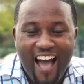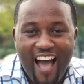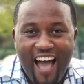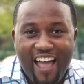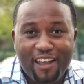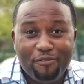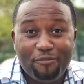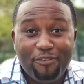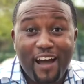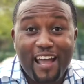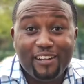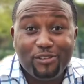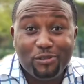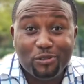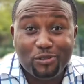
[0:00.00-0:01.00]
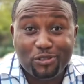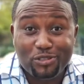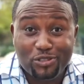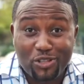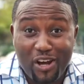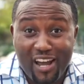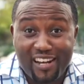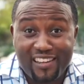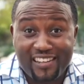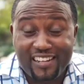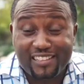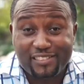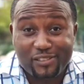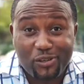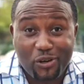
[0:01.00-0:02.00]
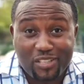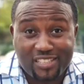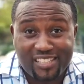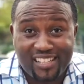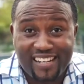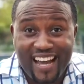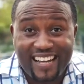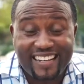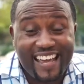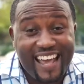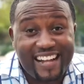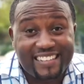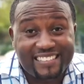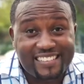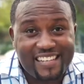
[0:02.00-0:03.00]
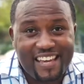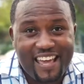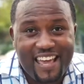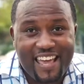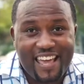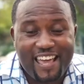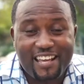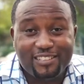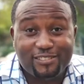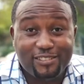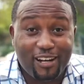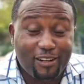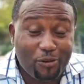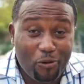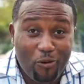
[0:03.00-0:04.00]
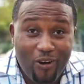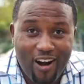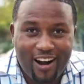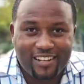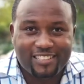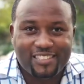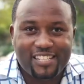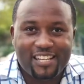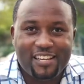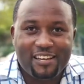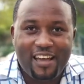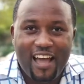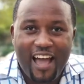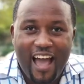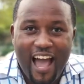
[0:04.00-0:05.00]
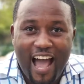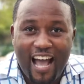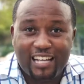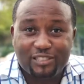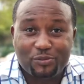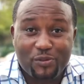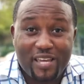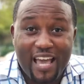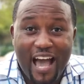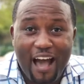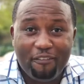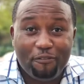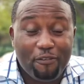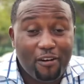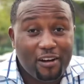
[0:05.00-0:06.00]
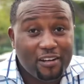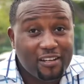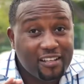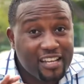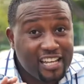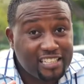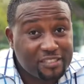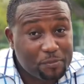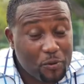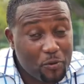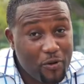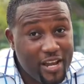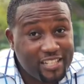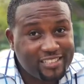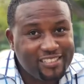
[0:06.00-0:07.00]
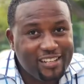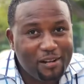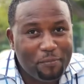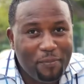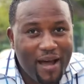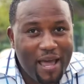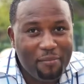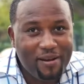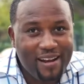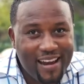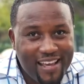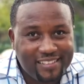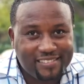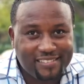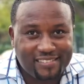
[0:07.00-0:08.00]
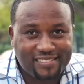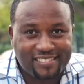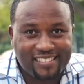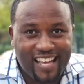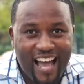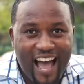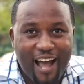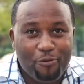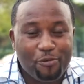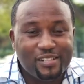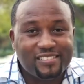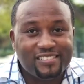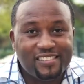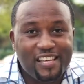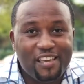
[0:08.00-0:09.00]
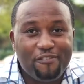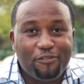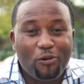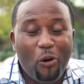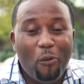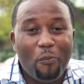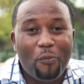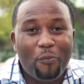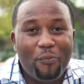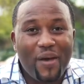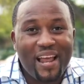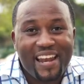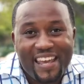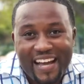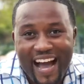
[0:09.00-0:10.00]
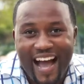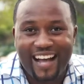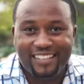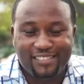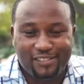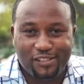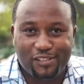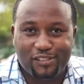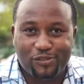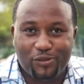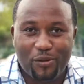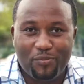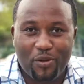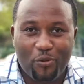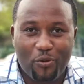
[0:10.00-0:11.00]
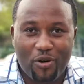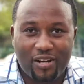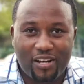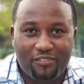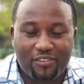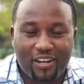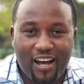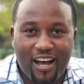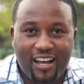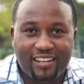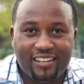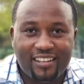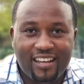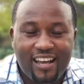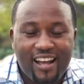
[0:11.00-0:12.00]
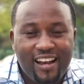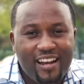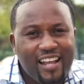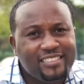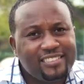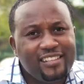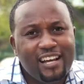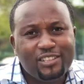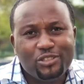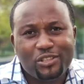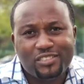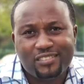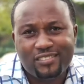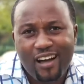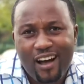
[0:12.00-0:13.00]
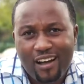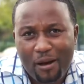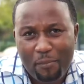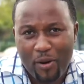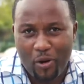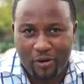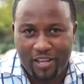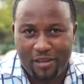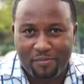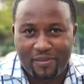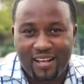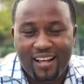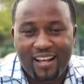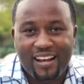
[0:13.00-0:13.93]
I invite you to join the discussion at ltah.org as we have inspirational Bible lessons and receive compelling answers from the Word of God. Let's not just talk about him.